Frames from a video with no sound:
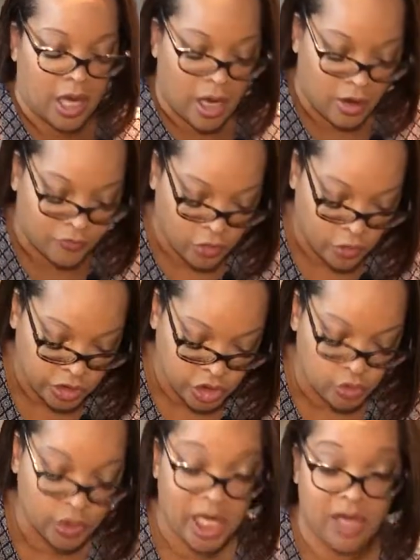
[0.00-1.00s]
Of course,
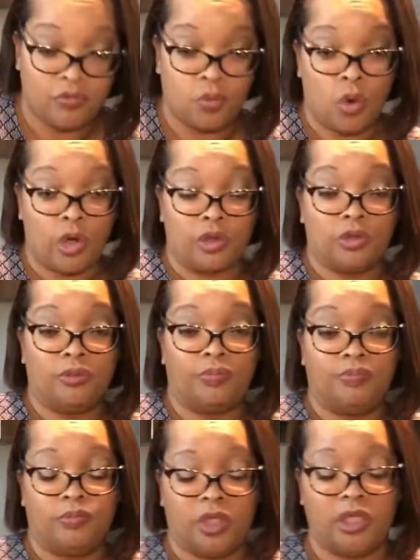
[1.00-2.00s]
you would have water
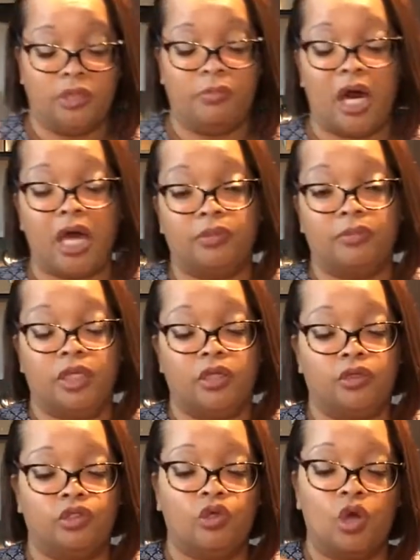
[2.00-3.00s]
in the bottom
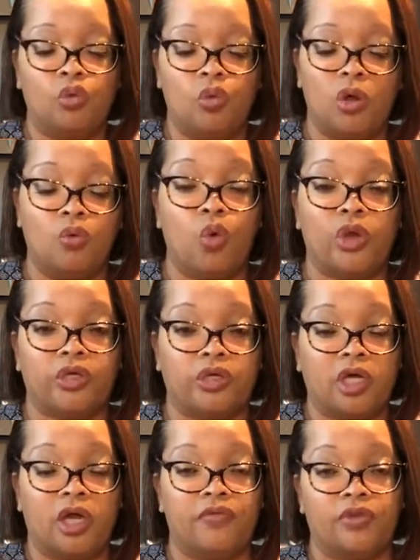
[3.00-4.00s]
there. You don't want water to
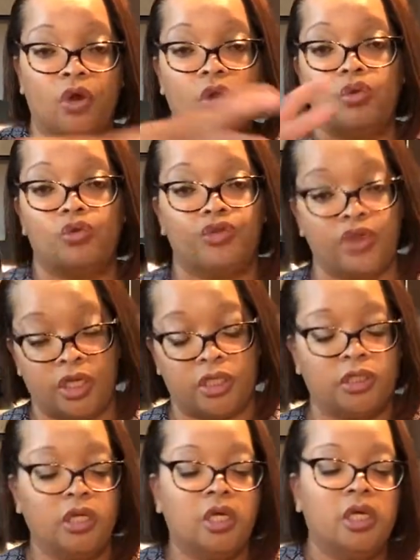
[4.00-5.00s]
cover the whole thing.
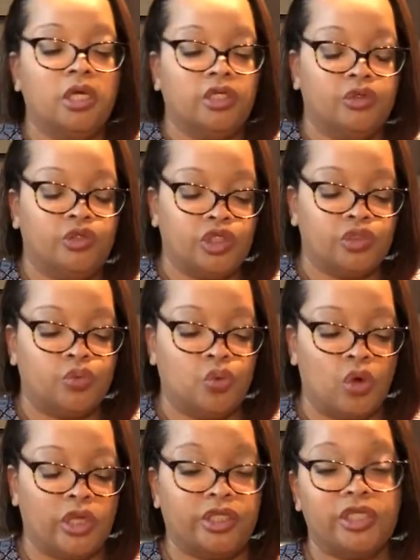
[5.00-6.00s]
You just
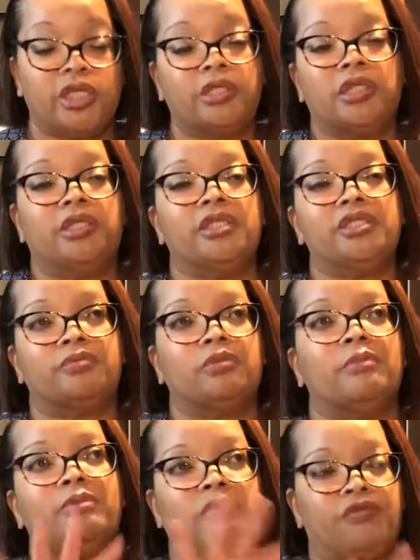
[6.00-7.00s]
want this, and this,
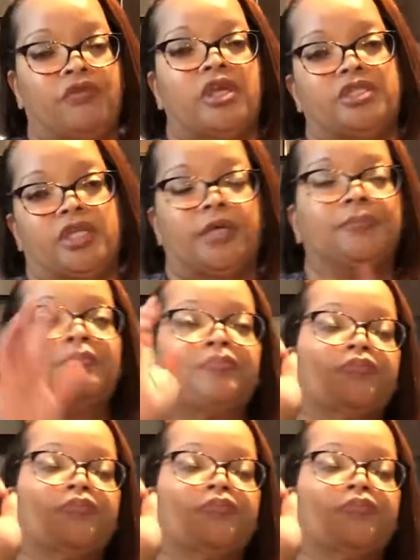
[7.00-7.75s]
let me rephrase that.